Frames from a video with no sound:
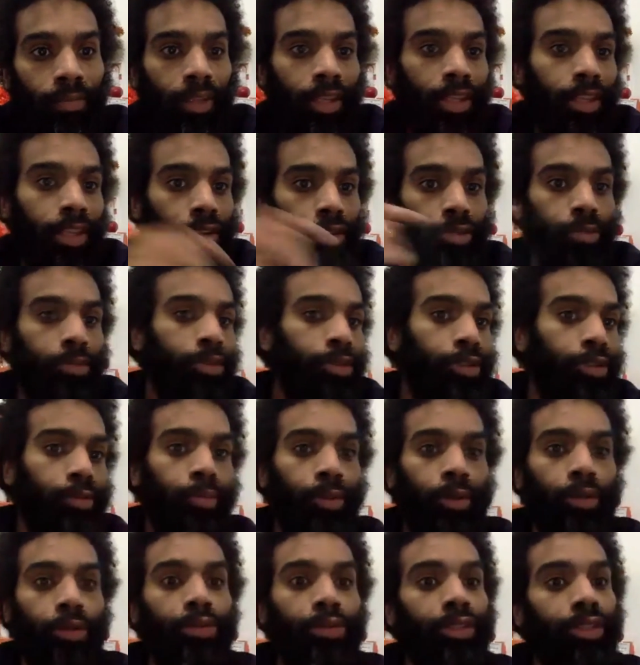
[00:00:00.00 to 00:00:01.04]
And then you would just
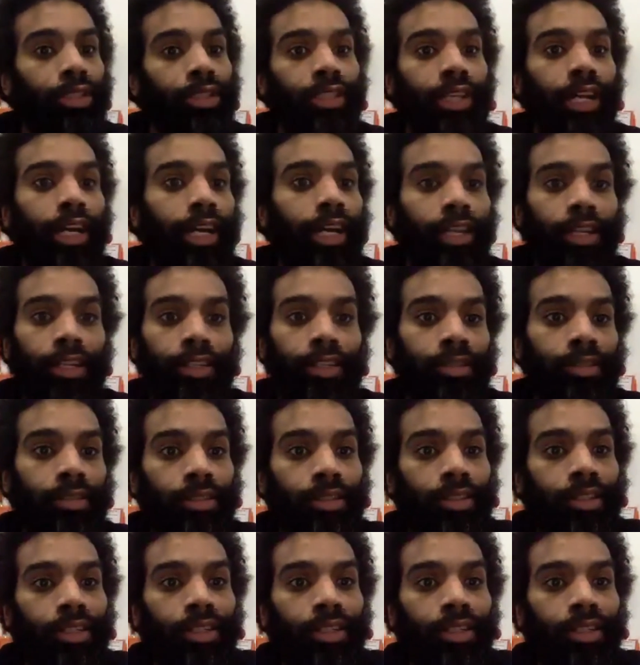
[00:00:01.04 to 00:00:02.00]
build societies